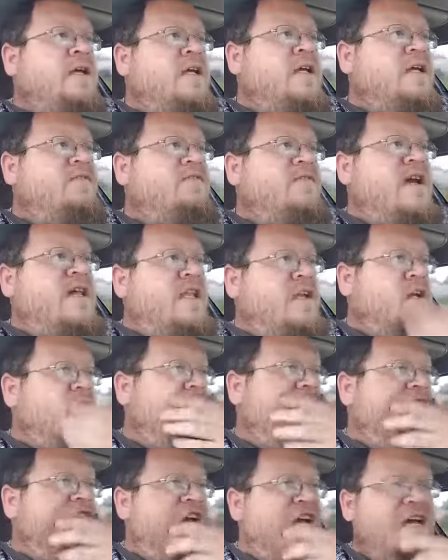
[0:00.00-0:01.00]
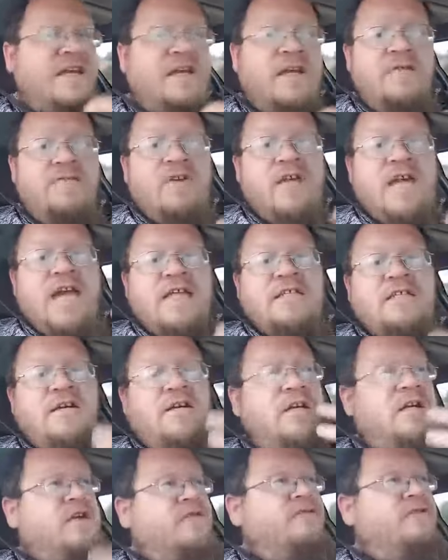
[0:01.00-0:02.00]
It's finally going down. If you guys are
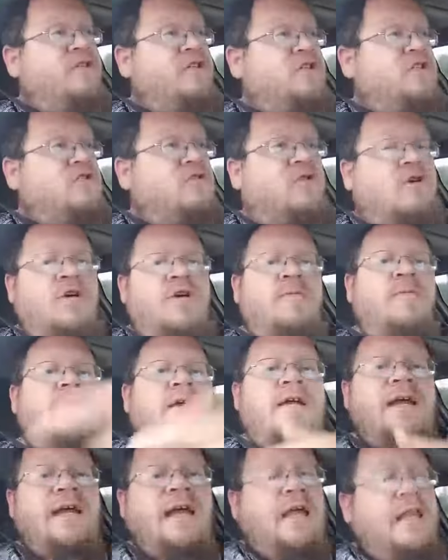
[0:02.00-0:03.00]
here for the storm,